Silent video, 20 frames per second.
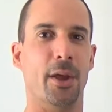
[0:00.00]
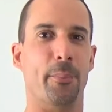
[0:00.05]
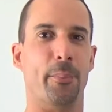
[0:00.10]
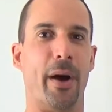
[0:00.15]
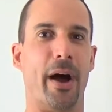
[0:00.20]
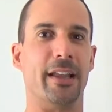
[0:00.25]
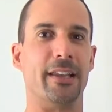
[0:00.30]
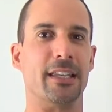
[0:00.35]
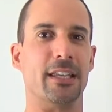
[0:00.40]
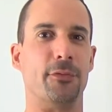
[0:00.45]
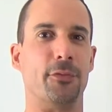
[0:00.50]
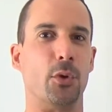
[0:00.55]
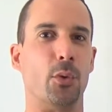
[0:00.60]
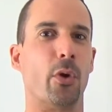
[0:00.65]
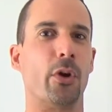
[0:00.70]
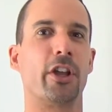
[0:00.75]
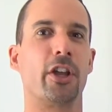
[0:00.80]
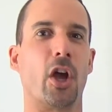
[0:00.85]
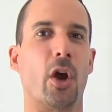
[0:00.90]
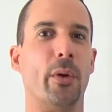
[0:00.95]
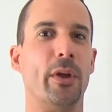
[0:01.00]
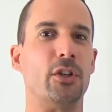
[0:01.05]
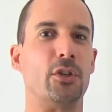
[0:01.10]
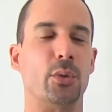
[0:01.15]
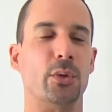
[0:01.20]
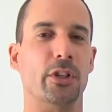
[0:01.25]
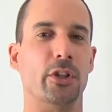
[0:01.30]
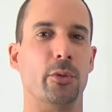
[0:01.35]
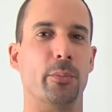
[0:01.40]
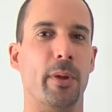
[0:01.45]
But if you want to go
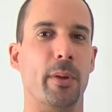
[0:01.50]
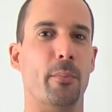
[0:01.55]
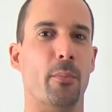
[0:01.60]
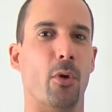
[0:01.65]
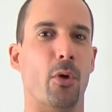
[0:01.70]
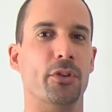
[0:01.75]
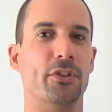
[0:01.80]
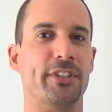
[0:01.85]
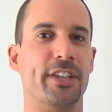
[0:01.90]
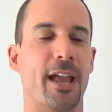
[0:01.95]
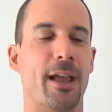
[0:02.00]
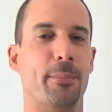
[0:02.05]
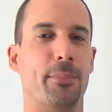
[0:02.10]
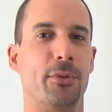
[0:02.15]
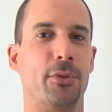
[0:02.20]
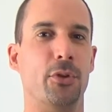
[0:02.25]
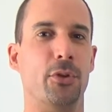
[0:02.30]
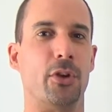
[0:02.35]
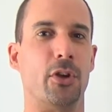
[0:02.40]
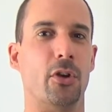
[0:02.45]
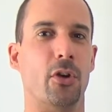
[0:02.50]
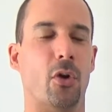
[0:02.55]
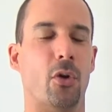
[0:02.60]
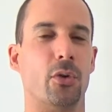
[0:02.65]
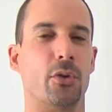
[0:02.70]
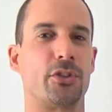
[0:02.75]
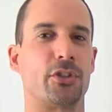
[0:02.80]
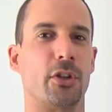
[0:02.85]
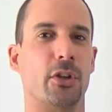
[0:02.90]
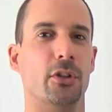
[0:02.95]
into a little bit more depth, you can
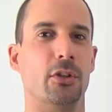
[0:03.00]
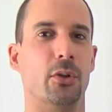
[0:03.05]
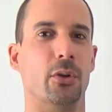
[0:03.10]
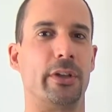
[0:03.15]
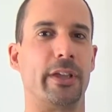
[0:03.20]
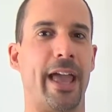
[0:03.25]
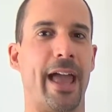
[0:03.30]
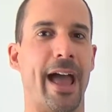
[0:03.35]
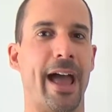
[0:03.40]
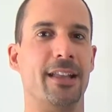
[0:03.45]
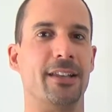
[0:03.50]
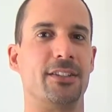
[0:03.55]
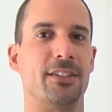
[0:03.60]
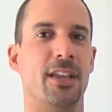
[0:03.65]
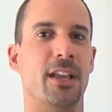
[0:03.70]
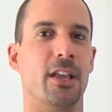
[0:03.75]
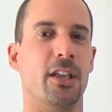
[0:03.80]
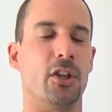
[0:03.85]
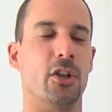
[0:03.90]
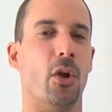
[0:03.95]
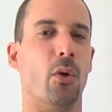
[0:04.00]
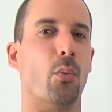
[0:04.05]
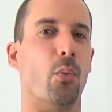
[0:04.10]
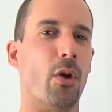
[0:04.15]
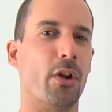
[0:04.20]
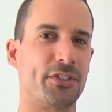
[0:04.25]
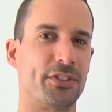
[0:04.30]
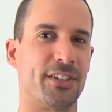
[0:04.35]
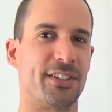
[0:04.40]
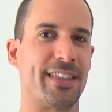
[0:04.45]
also look at, you know,
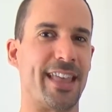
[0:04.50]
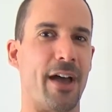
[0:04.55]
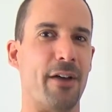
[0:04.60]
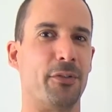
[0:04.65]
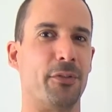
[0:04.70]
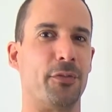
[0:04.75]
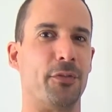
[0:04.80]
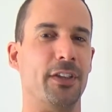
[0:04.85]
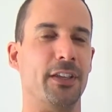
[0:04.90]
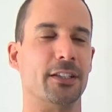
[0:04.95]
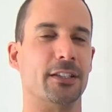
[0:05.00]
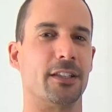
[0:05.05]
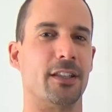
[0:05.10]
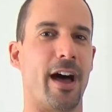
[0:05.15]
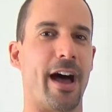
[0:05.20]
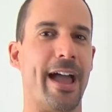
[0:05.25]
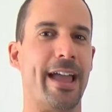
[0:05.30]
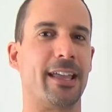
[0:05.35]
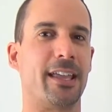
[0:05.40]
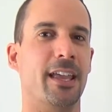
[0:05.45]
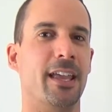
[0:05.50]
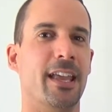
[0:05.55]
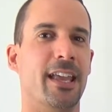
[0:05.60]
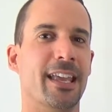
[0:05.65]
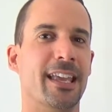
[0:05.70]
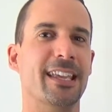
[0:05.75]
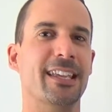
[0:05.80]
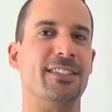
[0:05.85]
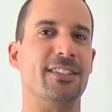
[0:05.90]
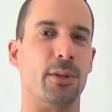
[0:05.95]
what does that feel like?
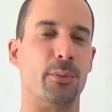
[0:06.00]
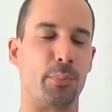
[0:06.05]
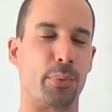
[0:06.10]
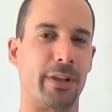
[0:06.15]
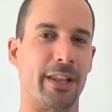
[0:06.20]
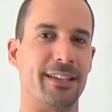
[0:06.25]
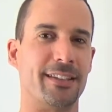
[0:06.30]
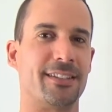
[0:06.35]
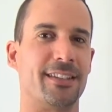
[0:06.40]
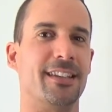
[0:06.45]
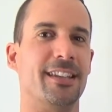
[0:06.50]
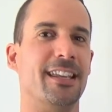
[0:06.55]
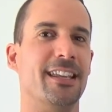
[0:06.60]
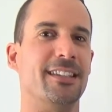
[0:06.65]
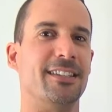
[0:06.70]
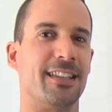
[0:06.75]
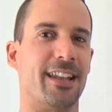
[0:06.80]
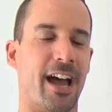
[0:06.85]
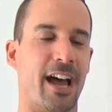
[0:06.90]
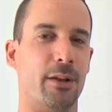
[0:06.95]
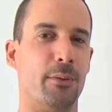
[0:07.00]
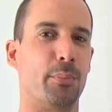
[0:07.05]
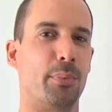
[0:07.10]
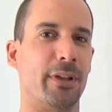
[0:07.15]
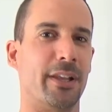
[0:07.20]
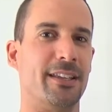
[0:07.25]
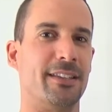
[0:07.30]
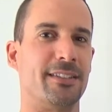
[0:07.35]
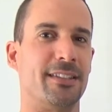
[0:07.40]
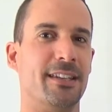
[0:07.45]
Is it pleasant? Is it
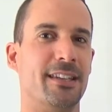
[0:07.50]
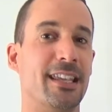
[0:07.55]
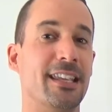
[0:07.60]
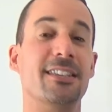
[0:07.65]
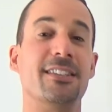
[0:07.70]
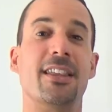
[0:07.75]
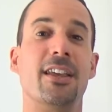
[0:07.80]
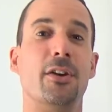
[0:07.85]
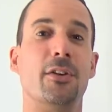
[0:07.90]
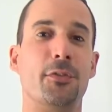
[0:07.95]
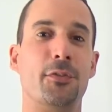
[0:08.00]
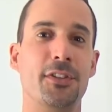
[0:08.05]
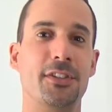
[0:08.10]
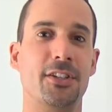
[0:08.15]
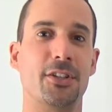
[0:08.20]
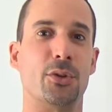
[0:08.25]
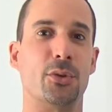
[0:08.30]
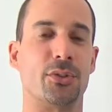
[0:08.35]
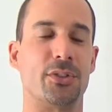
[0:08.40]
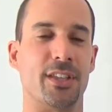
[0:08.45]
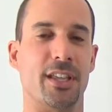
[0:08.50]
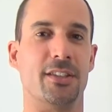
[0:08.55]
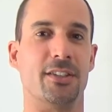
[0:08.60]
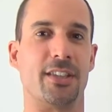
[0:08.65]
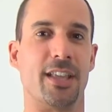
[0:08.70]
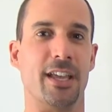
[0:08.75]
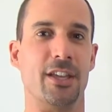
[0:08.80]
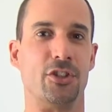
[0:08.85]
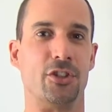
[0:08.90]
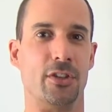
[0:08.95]
unpleasant? Is there a physical
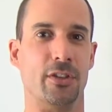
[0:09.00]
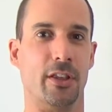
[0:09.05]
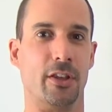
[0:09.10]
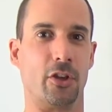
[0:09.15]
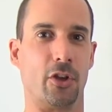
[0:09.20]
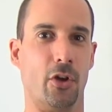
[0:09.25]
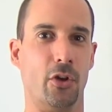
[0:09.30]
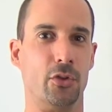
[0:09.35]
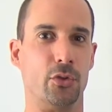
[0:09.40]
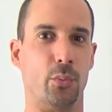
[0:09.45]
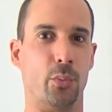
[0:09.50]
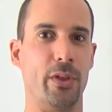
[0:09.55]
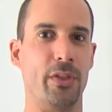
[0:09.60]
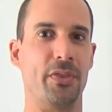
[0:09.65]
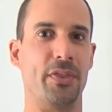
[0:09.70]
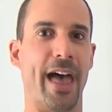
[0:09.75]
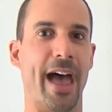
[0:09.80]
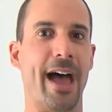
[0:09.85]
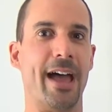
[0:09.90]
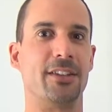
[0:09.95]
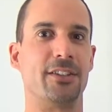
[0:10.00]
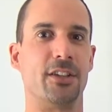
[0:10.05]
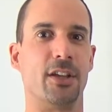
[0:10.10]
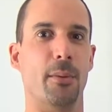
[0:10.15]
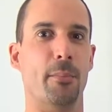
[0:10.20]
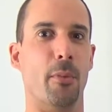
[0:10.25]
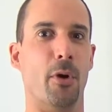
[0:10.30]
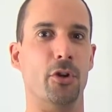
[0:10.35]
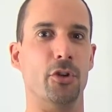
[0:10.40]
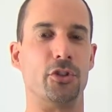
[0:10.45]
sensation that goes with that
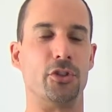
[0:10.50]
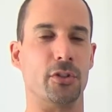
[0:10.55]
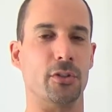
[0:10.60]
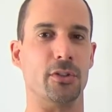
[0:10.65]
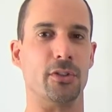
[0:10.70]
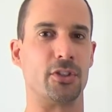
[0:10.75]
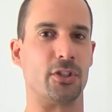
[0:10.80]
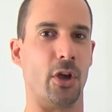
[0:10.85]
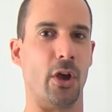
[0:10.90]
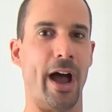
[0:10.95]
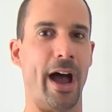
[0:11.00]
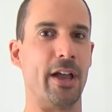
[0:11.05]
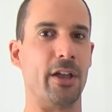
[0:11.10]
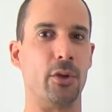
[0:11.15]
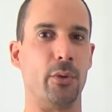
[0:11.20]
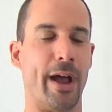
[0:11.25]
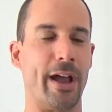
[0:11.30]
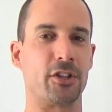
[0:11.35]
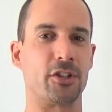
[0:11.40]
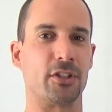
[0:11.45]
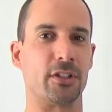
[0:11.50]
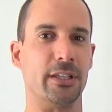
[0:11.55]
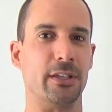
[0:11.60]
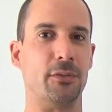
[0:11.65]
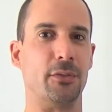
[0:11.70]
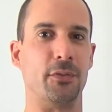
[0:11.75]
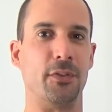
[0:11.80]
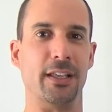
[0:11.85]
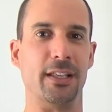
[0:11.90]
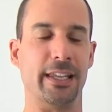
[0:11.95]
emotion? So are you actually
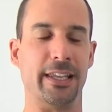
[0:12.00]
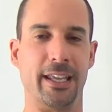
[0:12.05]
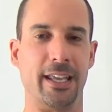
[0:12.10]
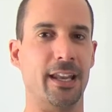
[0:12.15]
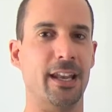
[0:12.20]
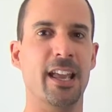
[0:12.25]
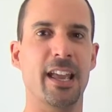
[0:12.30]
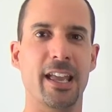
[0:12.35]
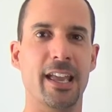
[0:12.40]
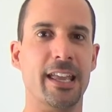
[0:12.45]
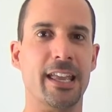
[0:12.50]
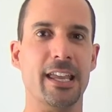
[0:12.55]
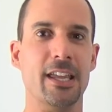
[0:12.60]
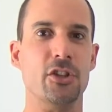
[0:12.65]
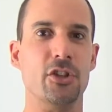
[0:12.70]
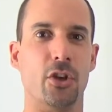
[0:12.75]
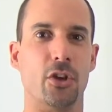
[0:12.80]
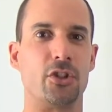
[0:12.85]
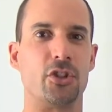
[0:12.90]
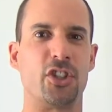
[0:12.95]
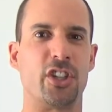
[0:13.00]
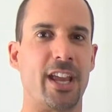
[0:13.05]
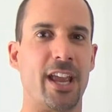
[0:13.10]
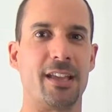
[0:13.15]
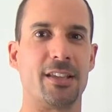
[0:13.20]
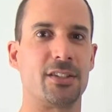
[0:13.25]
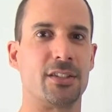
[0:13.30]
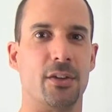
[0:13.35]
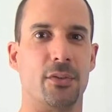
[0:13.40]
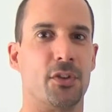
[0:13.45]
feeling it in your
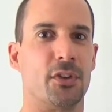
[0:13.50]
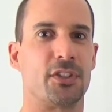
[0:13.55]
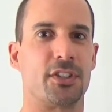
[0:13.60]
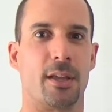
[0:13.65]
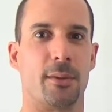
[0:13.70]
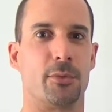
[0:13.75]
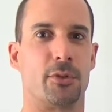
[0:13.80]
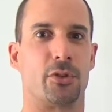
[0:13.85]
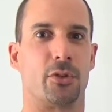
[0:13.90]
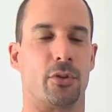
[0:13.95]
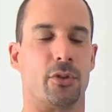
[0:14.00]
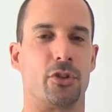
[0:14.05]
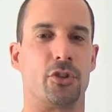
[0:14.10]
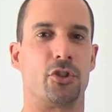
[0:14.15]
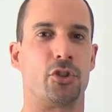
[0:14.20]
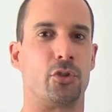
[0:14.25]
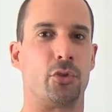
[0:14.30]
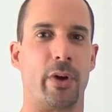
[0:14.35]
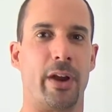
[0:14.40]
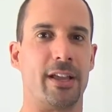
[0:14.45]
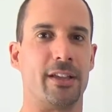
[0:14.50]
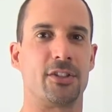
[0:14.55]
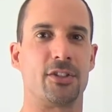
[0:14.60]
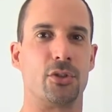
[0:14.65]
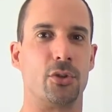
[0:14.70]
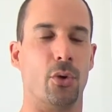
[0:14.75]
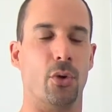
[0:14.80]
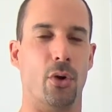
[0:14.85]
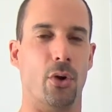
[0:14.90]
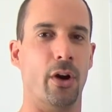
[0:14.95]
chest if it's some sort of
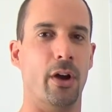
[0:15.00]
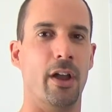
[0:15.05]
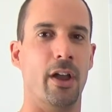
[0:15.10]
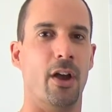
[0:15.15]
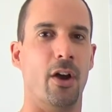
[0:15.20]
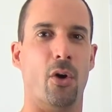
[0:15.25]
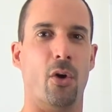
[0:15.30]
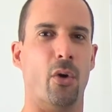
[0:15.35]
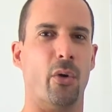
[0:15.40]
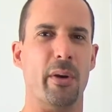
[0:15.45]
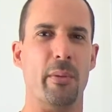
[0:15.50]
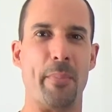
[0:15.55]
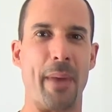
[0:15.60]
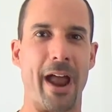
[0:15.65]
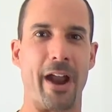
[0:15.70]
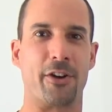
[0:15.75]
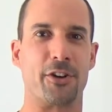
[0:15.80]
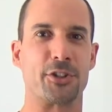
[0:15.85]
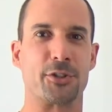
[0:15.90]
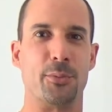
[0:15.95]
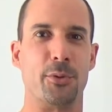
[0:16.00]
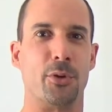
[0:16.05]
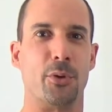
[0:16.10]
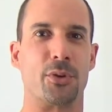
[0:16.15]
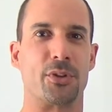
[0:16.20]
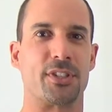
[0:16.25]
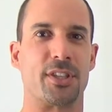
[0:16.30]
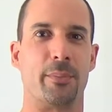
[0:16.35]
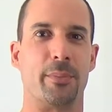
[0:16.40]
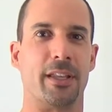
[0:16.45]
stress or or embarrassment
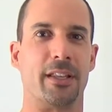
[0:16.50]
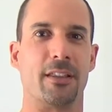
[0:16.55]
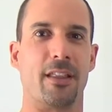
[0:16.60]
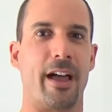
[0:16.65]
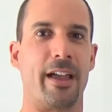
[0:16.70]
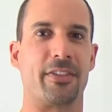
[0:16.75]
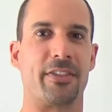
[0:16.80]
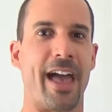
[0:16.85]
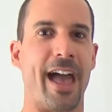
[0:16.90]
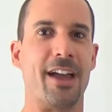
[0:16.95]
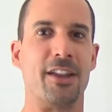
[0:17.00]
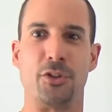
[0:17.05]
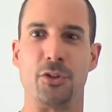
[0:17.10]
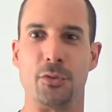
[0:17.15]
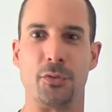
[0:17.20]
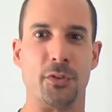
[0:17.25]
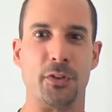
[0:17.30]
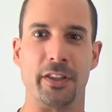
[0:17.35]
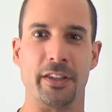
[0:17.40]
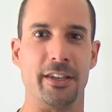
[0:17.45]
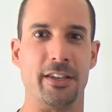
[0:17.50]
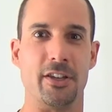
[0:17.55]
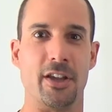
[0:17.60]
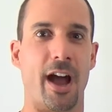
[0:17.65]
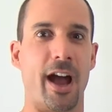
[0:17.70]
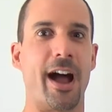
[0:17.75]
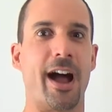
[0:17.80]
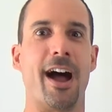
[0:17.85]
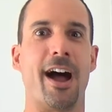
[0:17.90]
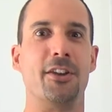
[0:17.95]
or something like that? Do you feel it in
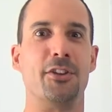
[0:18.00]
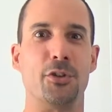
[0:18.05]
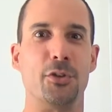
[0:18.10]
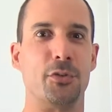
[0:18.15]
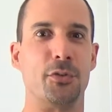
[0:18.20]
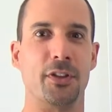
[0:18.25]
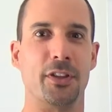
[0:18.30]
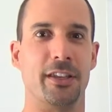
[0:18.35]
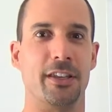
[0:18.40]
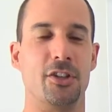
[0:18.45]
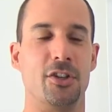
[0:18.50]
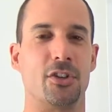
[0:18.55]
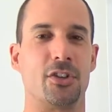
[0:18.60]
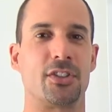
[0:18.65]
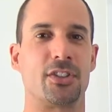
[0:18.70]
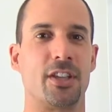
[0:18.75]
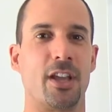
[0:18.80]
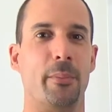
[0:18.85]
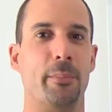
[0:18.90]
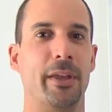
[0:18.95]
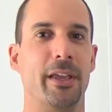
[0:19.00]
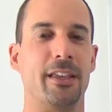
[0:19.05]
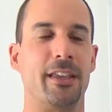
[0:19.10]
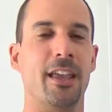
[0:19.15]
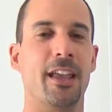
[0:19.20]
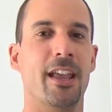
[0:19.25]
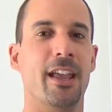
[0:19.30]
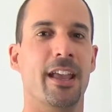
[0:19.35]
your heart? Do you feel it in your stomach?